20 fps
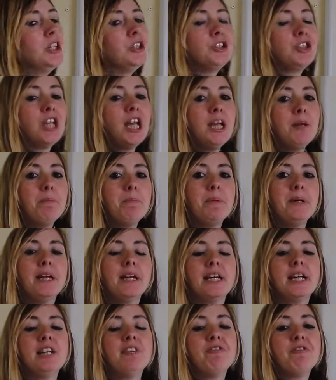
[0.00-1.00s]

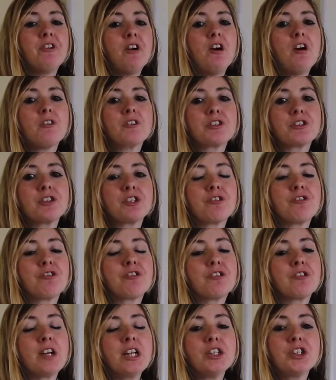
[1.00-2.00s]
Shaping involves
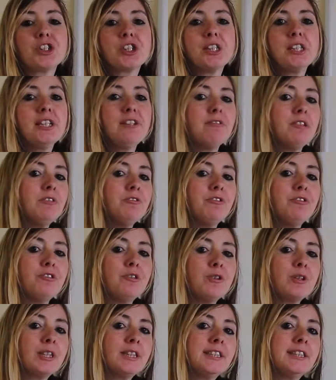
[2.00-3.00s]
differentially
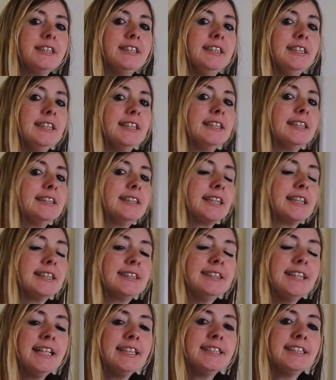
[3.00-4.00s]
reinforcing
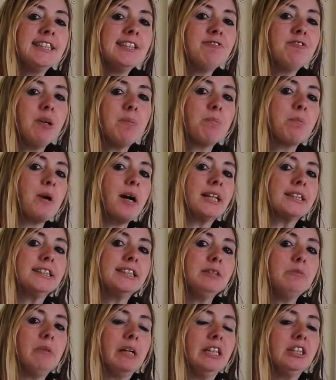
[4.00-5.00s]
successive
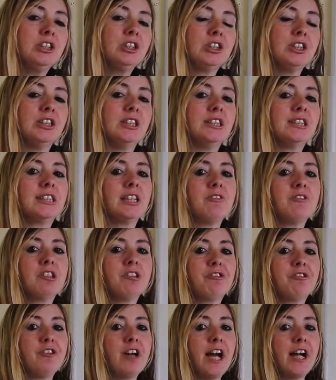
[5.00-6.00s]
approximations of
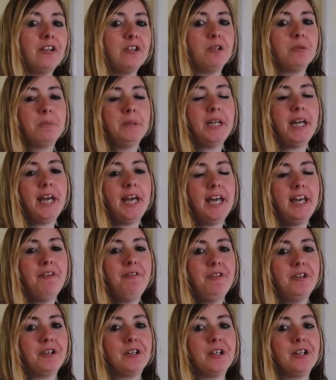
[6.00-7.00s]
the final
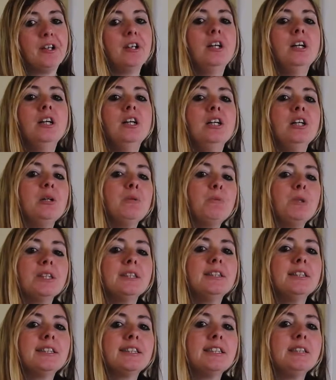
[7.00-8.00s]
behavior.
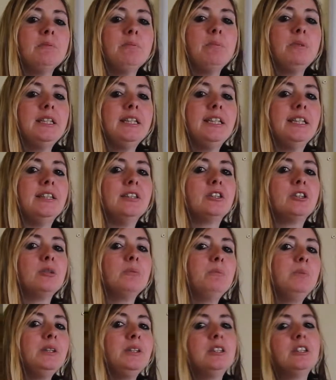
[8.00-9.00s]
What does it mean to
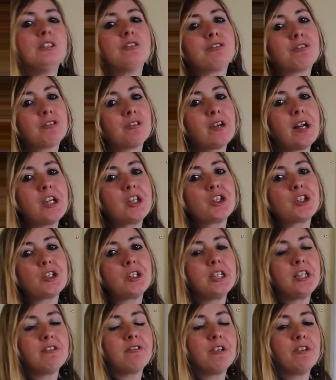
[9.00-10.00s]
be
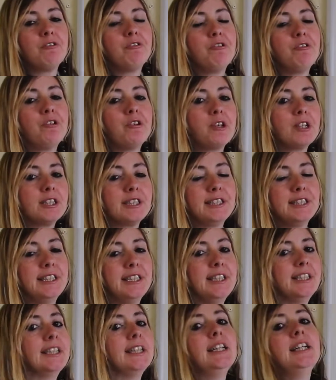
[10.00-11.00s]
differentially
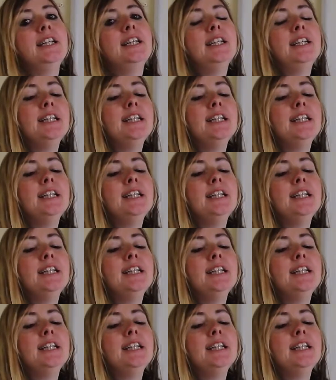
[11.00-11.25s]
reinforcing?